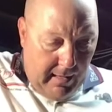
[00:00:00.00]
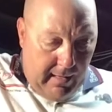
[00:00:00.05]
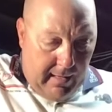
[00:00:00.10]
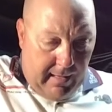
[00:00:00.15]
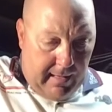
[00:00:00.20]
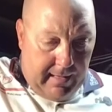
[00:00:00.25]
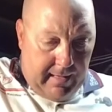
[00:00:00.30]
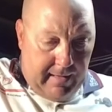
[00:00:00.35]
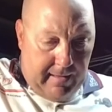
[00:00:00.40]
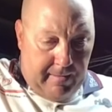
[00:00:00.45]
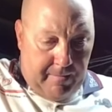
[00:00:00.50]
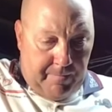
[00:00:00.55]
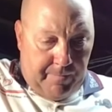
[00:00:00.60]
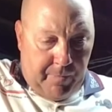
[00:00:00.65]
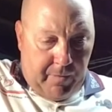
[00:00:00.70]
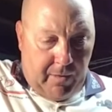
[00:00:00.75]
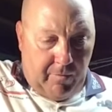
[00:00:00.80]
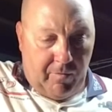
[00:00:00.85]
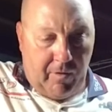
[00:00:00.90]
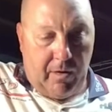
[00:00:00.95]

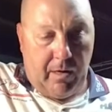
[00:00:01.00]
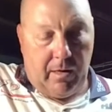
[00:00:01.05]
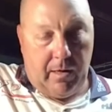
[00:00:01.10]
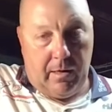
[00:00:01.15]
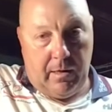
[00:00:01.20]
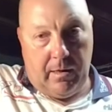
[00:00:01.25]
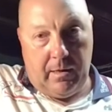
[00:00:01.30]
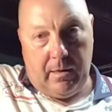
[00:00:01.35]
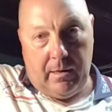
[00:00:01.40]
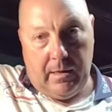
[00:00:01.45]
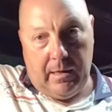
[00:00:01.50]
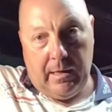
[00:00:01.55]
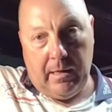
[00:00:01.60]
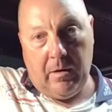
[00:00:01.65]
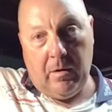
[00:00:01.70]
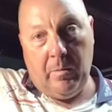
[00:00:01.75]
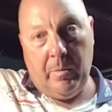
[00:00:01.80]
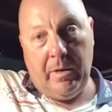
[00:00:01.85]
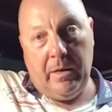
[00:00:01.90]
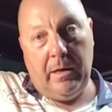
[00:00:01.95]
I've got a
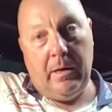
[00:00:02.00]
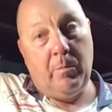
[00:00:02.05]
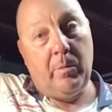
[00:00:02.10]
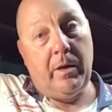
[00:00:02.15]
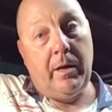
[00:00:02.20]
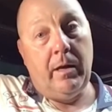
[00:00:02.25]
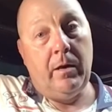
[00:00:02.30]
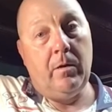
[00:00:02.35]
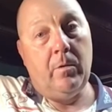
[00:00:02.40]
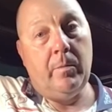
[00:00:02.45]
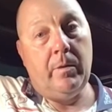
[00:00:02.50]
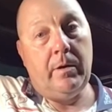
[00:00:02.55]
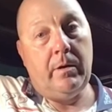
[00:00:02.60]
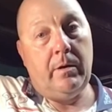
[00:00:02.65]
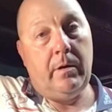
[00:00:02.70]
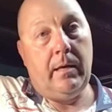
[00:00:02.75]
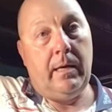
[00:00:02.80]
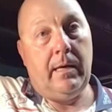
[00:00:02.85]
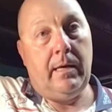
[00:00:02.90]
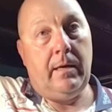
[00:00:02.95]
helmet, then one helmet,
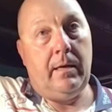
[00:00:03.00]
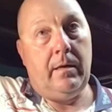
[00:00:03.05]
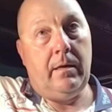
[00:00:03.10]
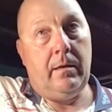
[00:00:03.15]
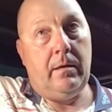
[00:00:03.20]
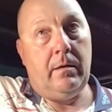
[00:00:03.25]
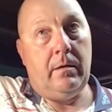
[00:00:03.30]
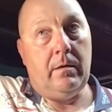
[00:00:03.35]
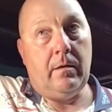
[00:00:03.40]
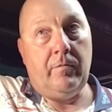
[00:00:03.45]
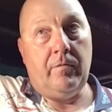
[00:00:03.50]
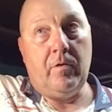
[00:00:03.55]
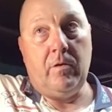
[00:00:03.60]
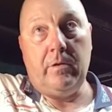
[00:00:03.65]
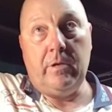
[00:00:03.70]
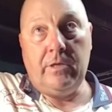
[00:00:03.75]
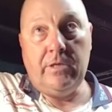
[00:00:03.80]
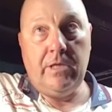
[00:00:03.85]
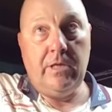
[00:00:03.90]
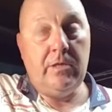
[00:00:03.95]
and I've got
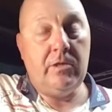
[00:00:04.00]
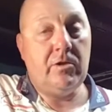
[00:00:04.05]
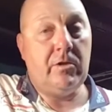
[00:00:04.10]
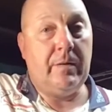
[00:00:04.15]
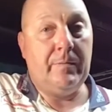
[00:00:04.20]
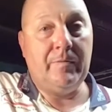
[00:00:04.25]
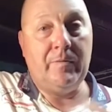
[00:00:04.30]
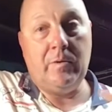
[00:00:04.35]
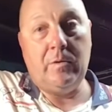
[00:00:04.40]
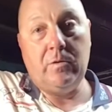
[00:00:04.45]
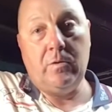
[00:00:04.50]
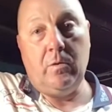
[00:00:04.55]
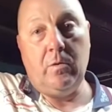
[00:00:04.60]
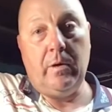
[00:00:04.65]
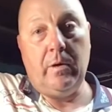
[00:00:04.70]
the chin straps for the talker